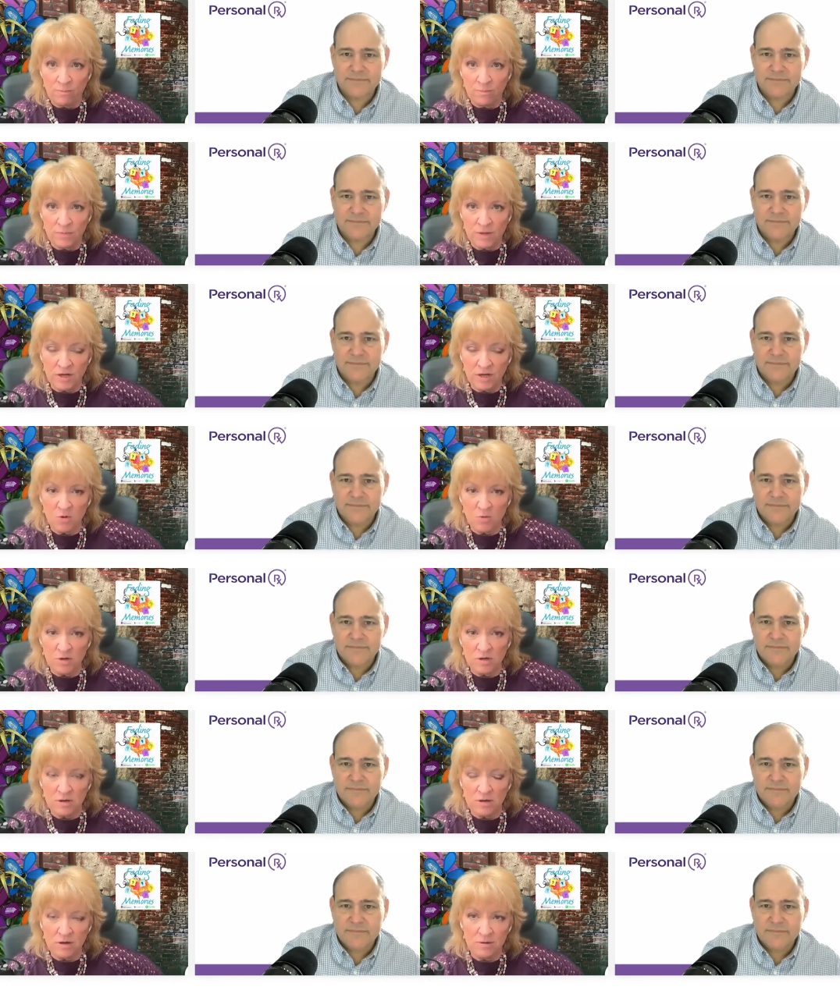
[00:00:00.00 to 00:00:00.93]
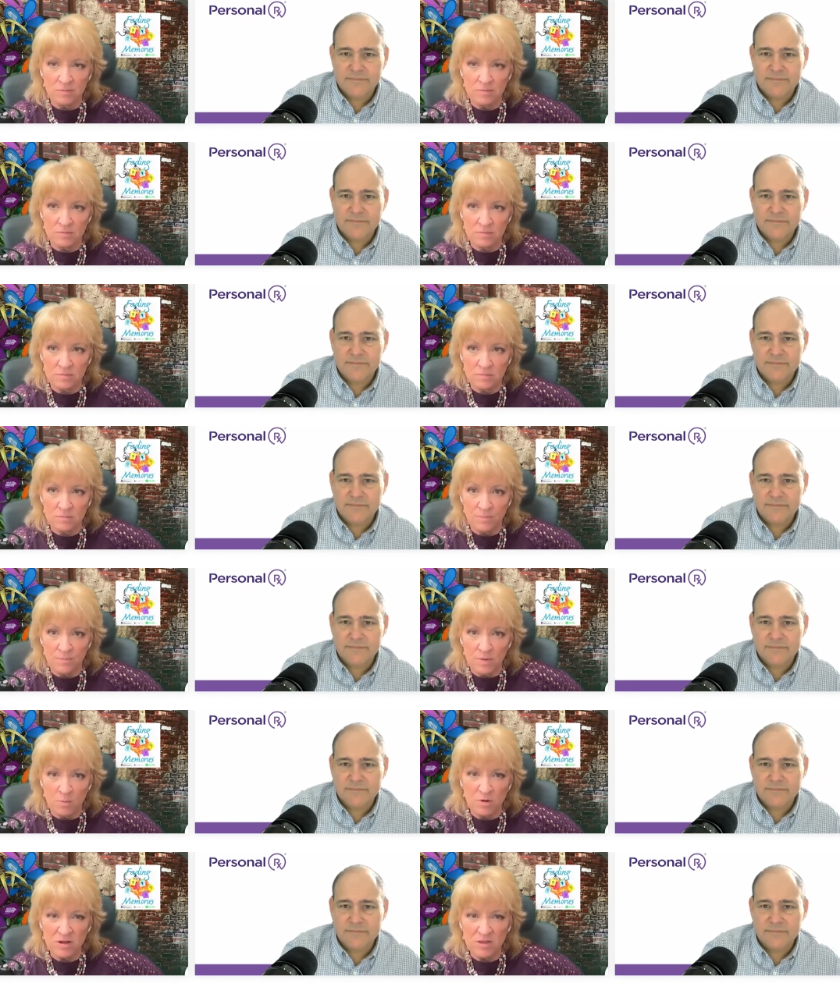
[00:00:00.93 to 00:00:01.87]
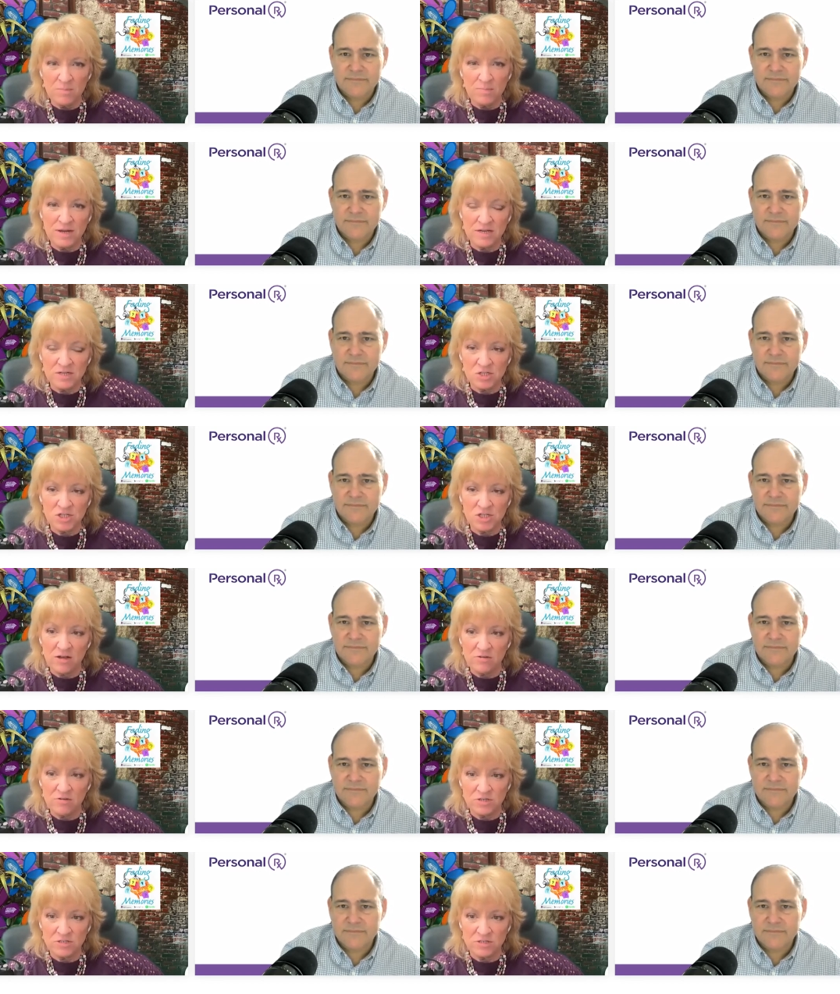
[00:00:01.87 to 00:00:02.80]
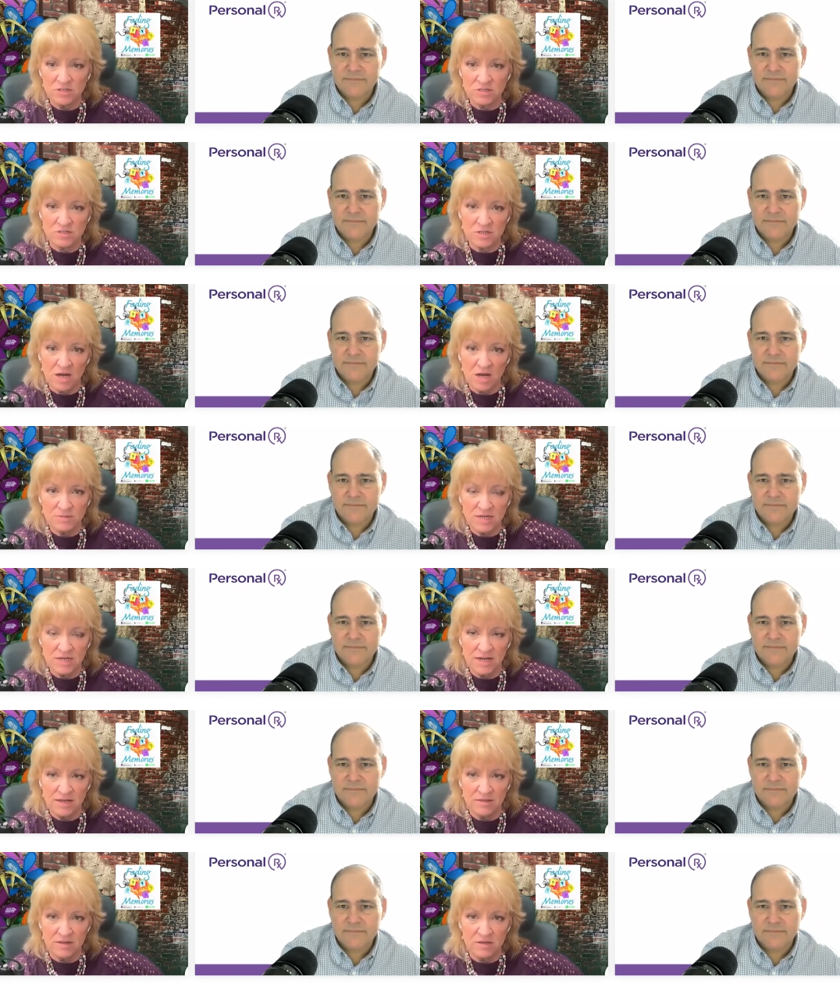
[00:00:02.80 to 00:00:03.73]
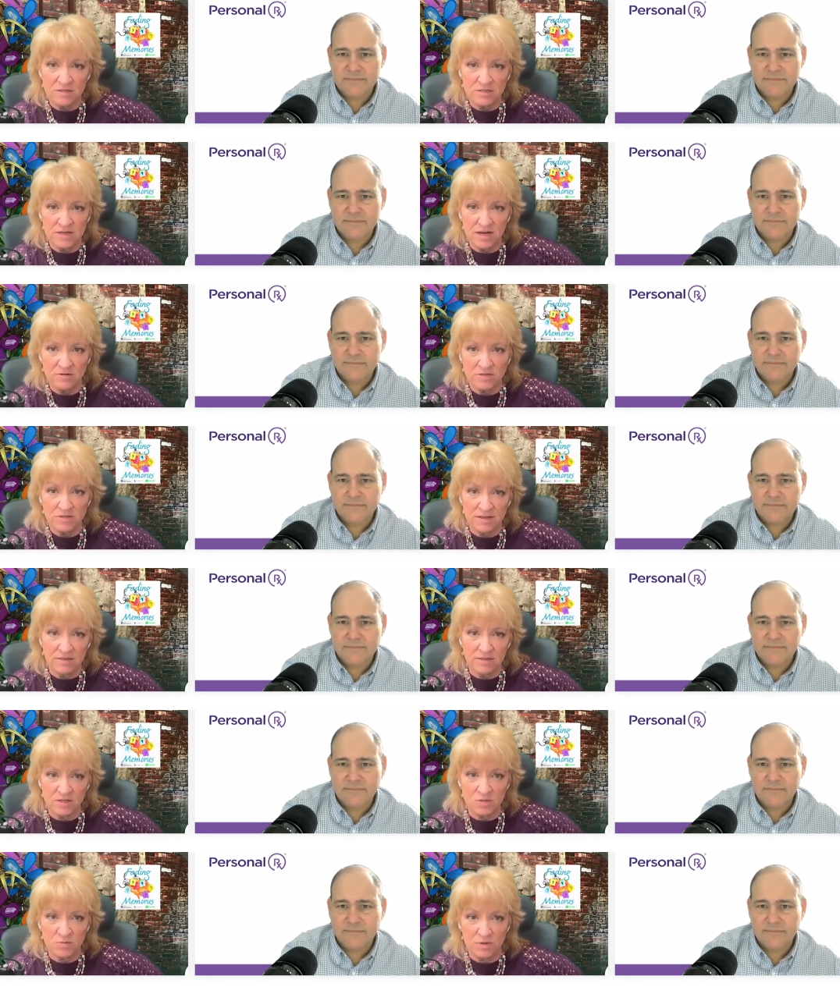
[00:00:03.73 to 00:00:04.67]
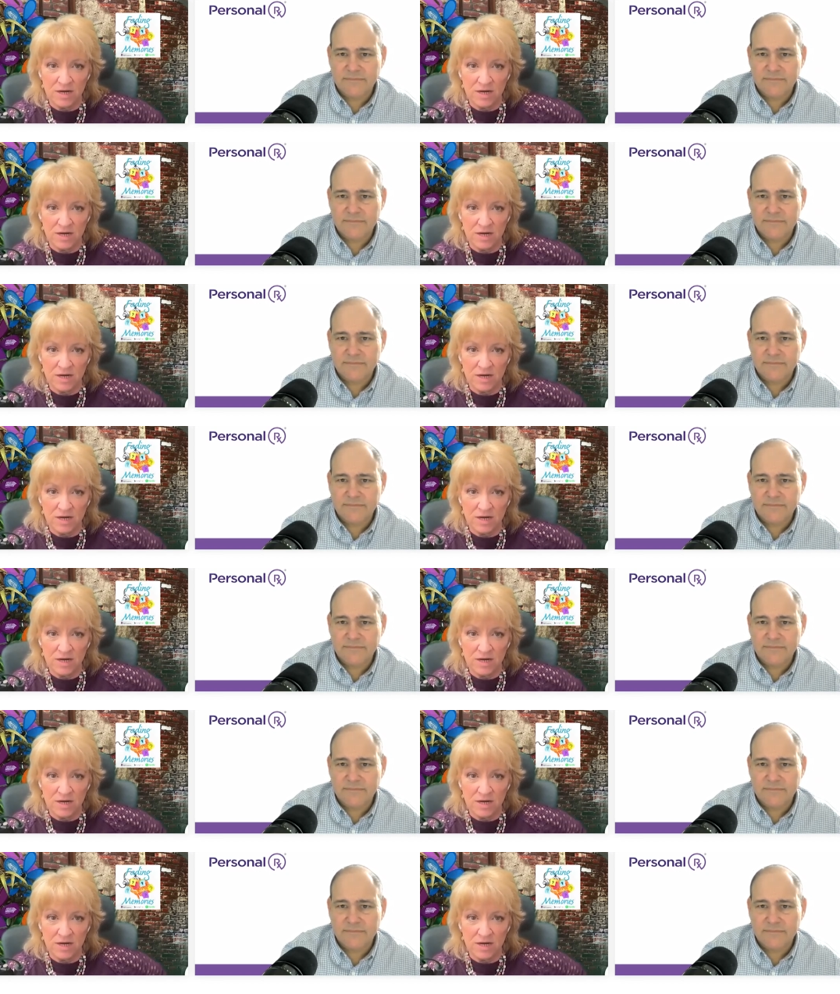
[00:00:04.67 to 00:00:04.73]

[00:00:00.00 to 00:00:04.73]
Speaker 1: that you would. One of the biggest challenges is stop taking this, now take this one.